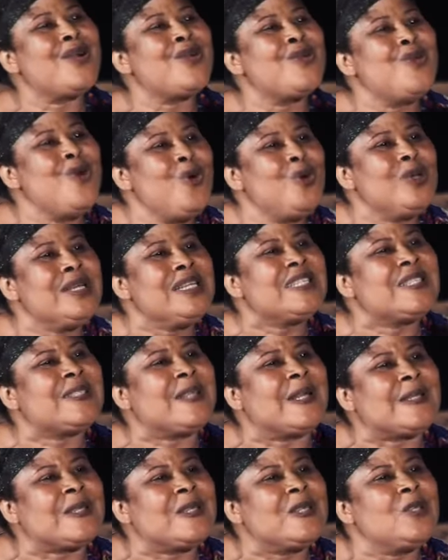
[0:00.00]
But try
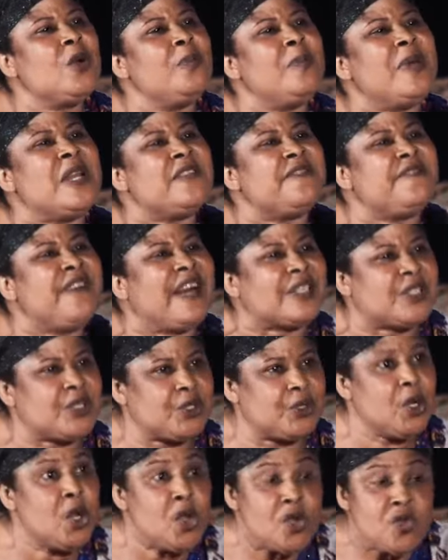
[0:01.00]
and go settle
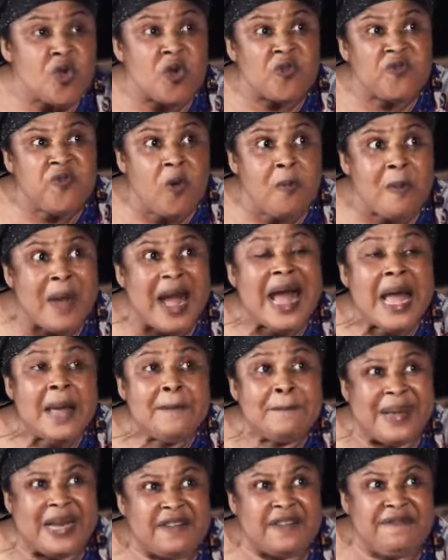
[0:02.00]
your benefactor,
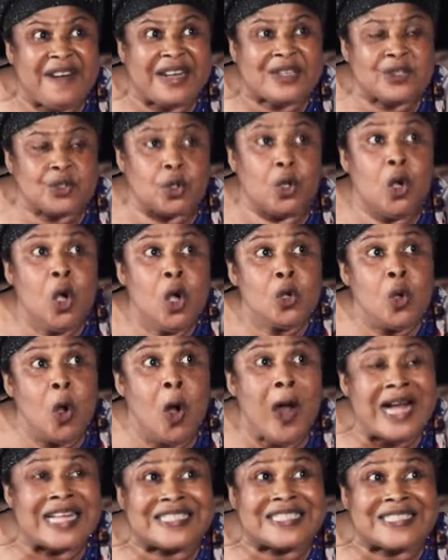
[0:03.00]
your former
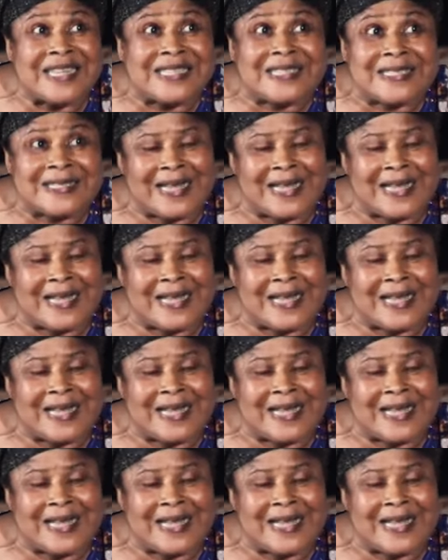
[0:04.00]
benefactor.